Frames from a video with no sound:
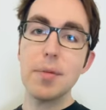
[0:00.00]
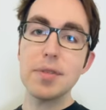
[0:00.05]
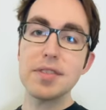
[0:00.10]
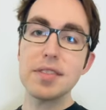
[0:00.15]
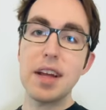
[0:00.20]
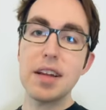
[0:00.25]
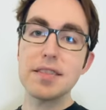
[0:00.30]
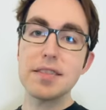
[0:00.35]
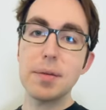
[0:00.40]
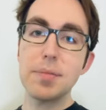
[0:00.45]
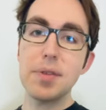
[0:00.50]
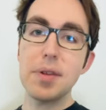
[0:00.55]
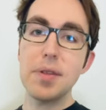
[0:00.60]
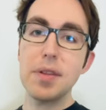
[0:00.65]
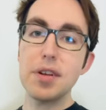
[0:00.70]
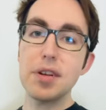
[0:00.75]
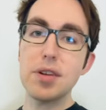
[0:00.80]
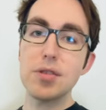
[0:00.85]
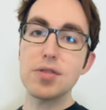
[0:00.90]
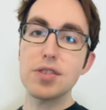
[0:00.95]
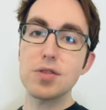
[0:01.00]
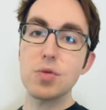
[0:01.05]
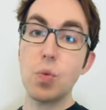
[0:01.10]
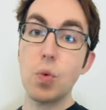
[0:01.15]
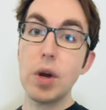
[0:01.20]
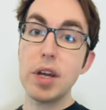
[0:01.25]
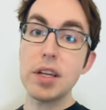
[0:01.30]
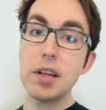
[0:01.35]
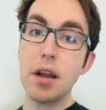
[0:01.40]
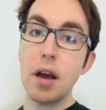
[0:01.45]
It's not something that you're just
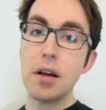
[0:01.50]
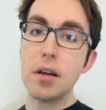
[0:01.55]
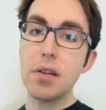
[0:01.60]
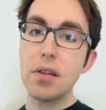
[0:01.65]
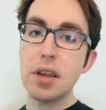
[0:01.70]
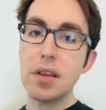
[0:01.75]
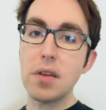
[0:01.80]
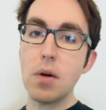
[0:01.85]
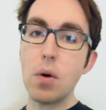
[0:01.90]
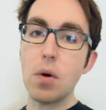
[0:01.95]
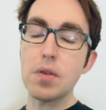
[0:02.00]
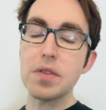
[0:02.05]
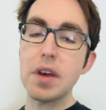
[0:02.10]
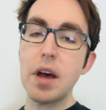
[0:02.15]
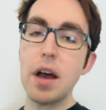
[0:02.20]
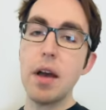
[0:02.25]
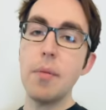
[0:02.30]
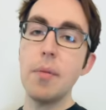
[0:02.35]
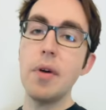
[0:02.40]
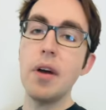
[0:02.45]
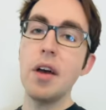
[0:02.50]
white knuckling the whole time.